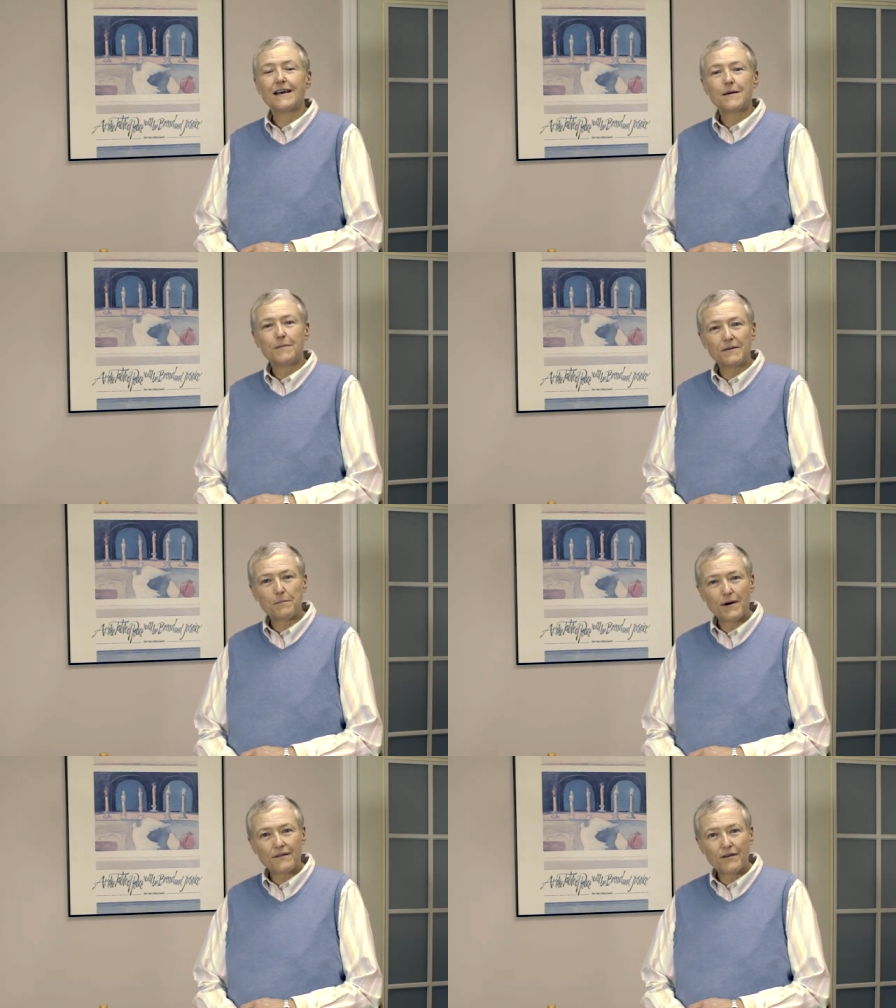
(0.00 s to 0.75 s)
But
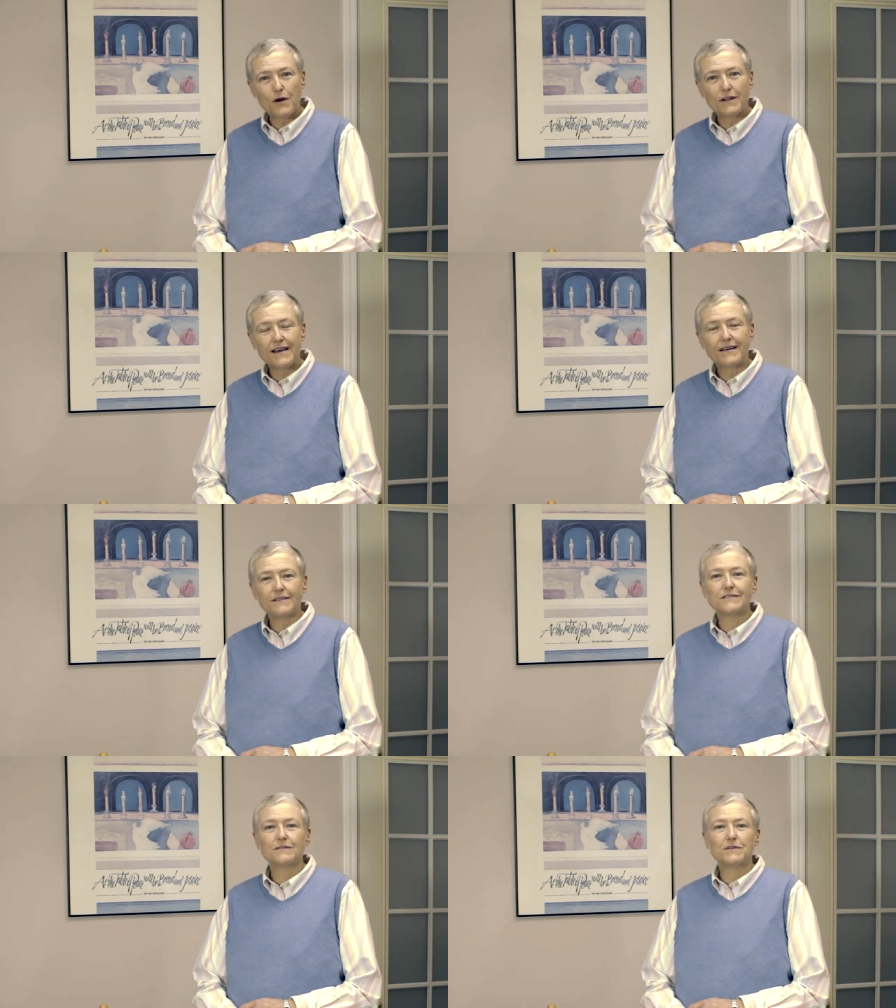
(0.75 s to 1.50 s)
above all
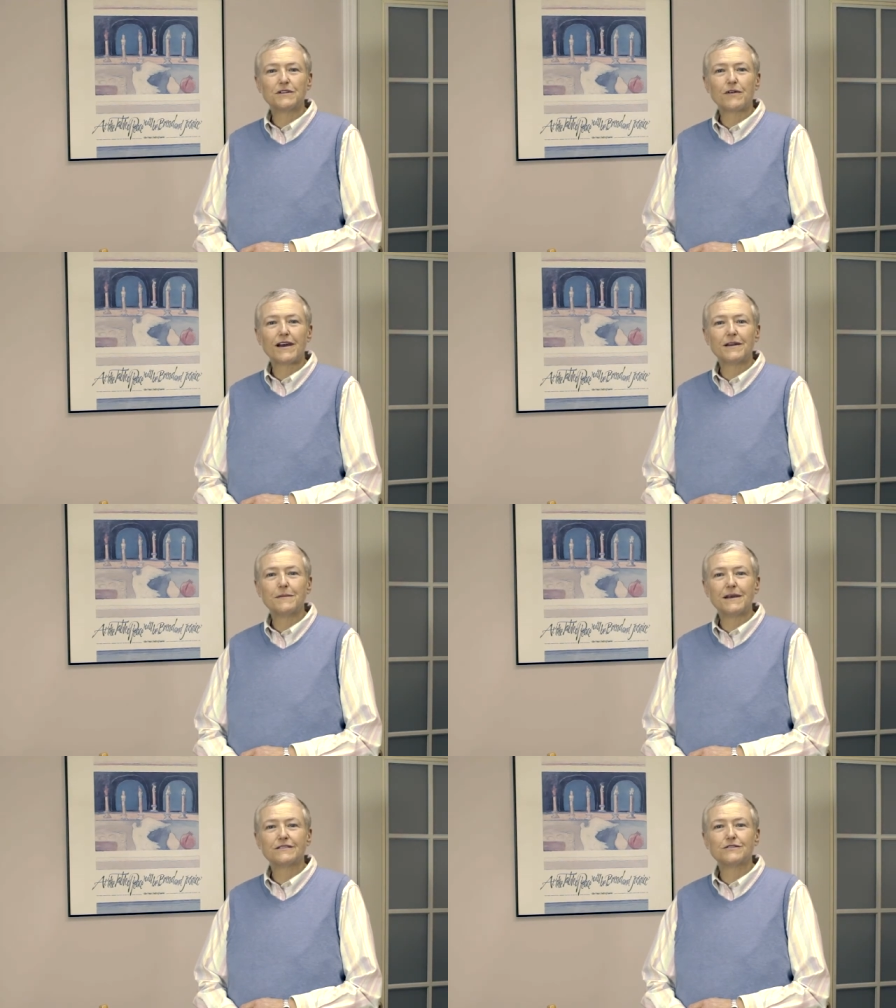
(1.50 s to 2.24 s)
else, we try to
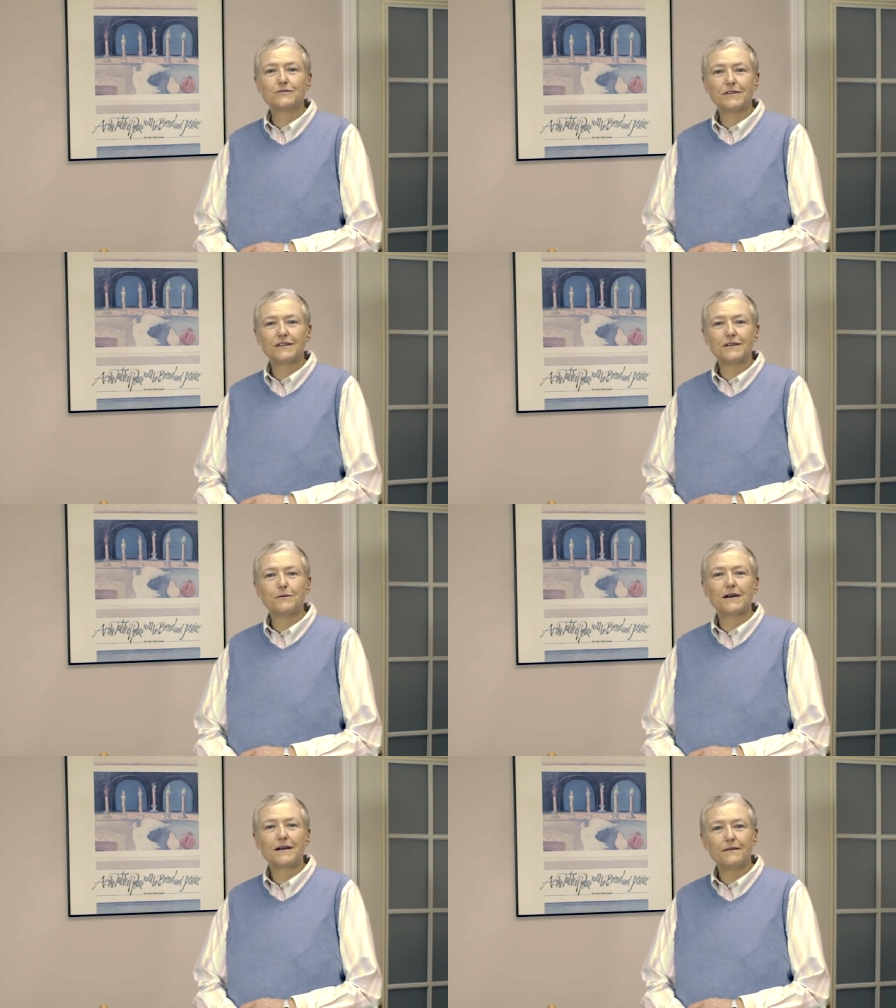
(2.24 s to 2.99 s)
make sure that you
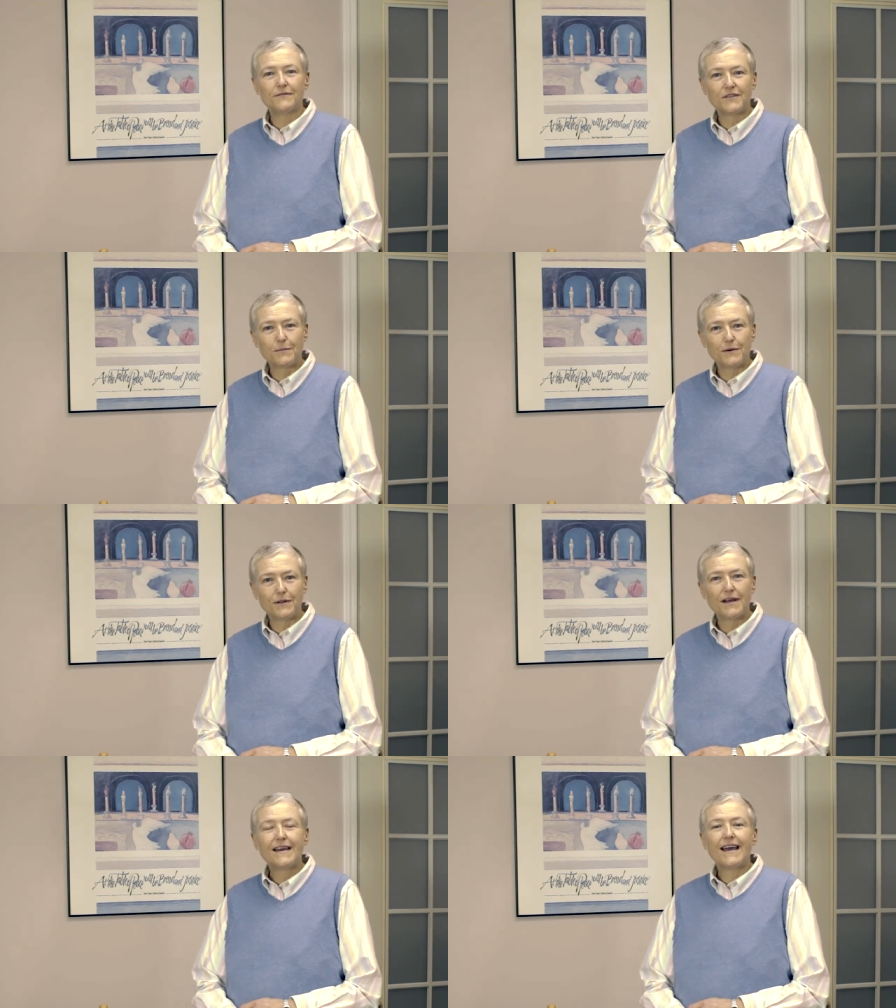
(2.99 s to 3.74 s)
are comfortable
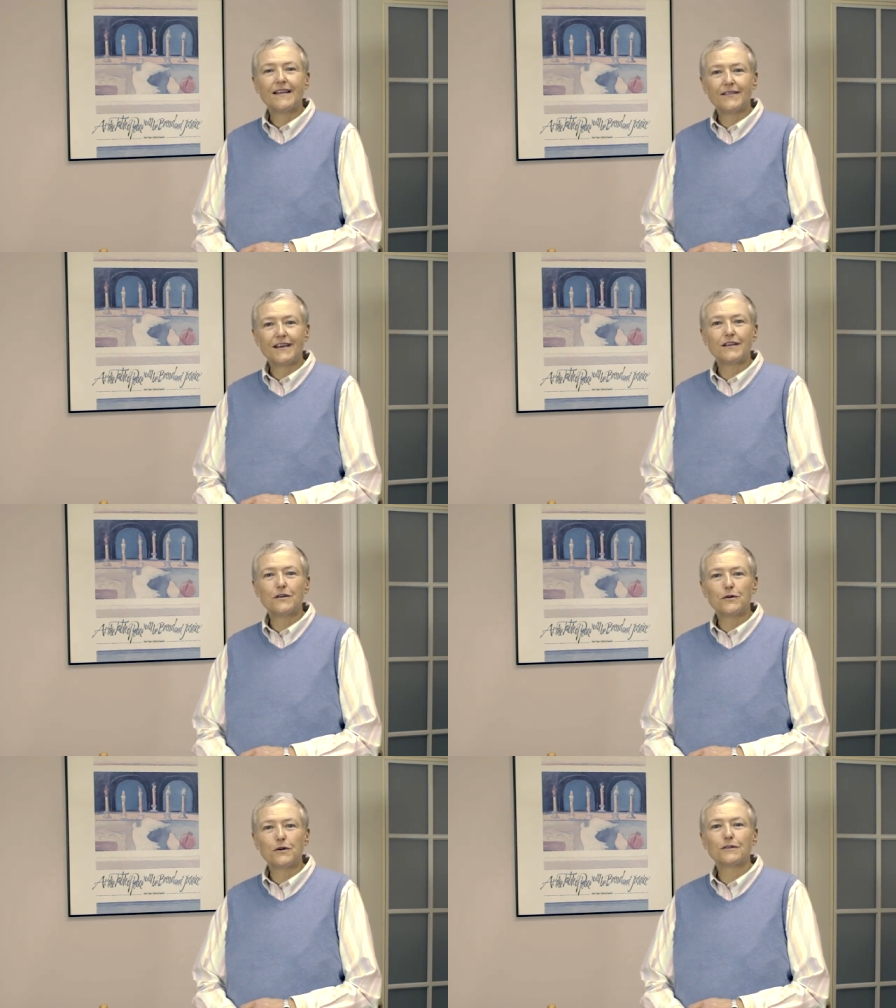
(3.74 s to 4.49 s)
and that
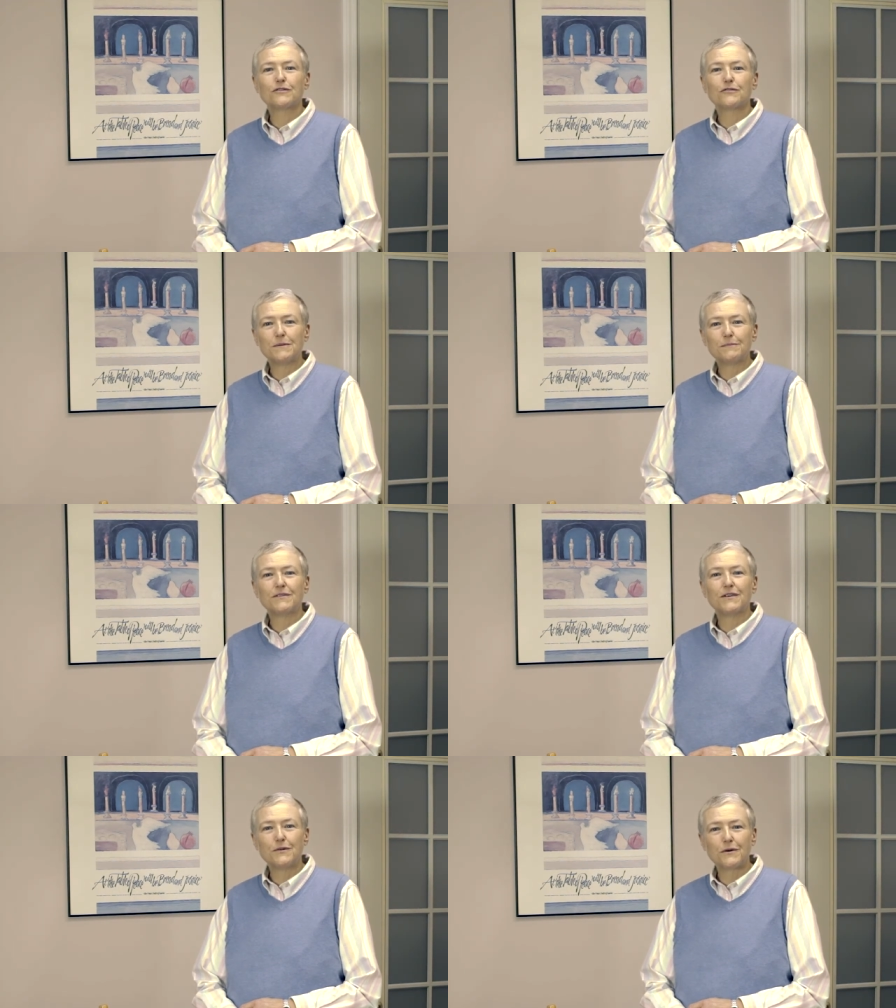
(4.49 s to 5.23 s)
your trip
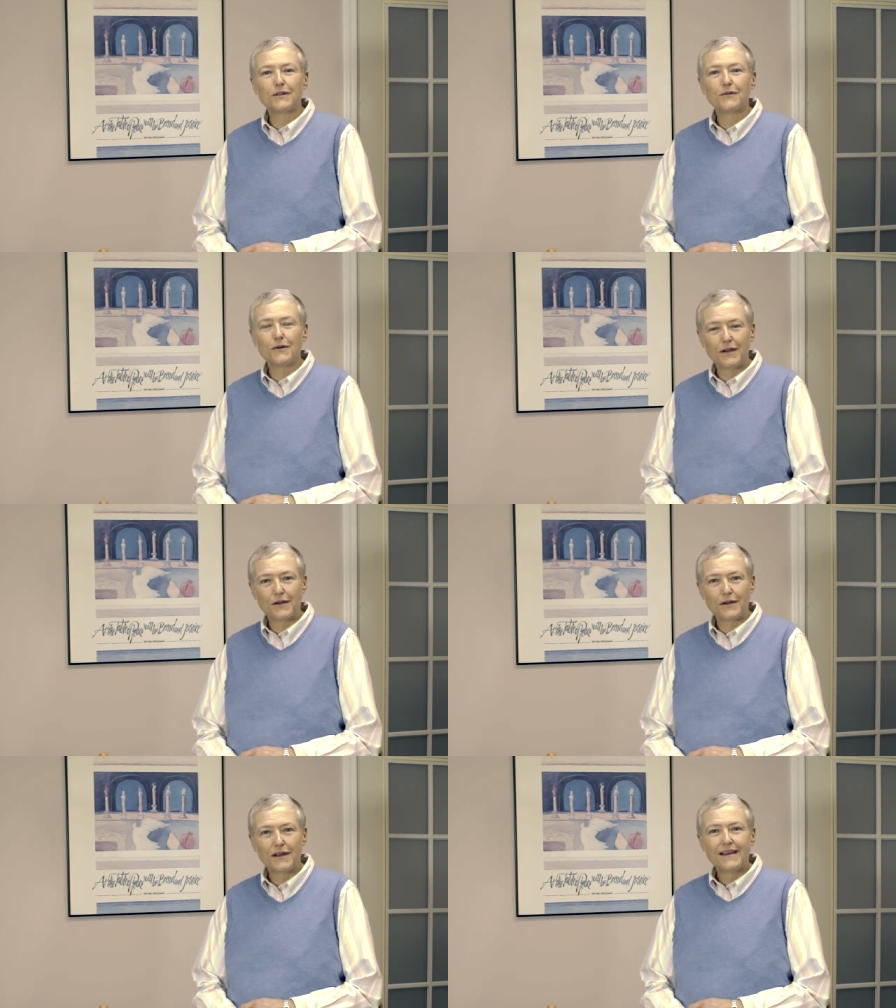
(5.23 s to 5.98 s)
to your lawyer